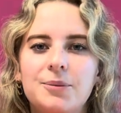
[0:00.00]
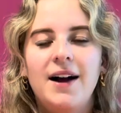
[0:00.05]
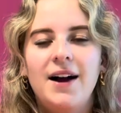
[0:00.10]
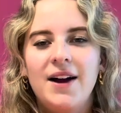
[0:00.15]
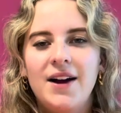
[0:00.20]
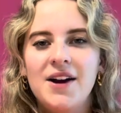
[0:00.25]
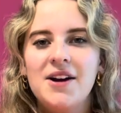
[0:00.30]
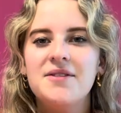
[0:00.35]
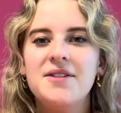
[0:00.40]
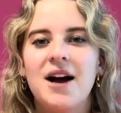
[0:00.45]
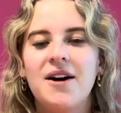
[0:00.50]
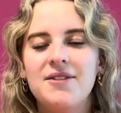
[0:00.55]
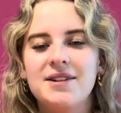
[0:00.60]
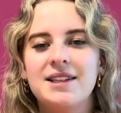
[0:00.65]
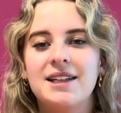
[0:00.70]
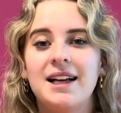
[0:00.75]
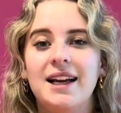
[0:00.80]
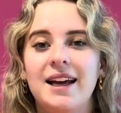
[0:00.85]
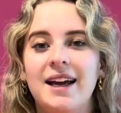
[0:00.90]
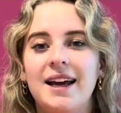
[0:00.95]
I hope that was
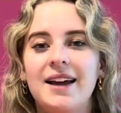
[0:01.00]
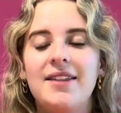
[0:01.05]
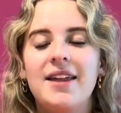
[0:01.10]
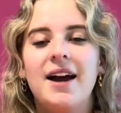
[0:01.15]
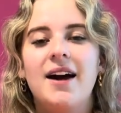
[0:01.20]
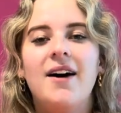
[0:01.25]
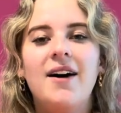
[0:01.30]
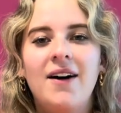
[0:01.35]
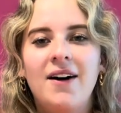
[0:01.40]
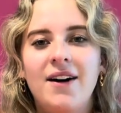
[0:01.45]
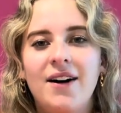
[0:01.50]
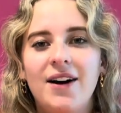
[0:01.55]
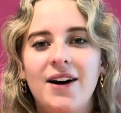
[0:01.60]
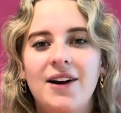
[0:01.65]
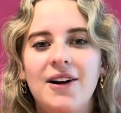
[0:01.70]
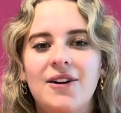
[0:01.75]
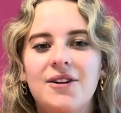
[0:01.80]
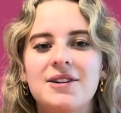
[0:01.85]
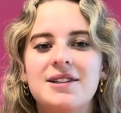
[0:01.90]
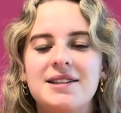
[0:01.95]
clear. They are a
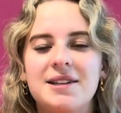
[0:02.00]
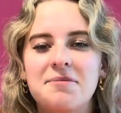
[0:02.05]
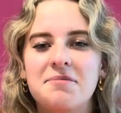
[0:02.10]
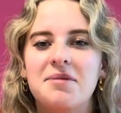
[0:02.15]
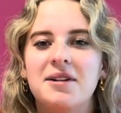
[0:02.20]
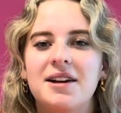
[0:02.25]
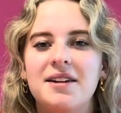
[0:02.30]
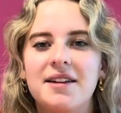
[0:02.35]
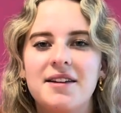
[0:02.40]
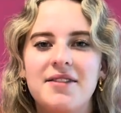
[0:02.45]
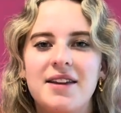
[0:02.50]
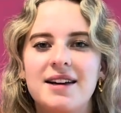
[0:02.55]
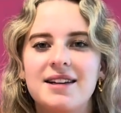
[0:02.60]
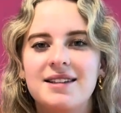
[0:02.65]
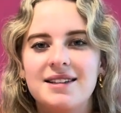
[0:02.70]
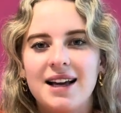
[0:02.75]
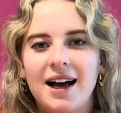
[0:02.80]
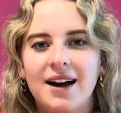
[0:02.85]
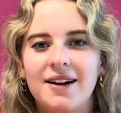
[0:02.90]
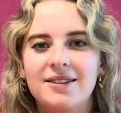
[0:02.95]
lot simpler than they
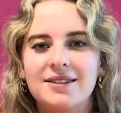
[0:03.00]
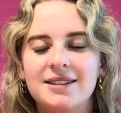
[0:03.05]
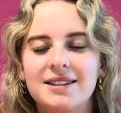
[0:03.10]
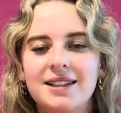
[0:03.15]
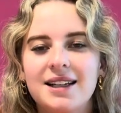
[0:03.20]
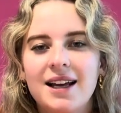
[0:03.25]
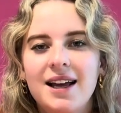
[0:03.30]
sound.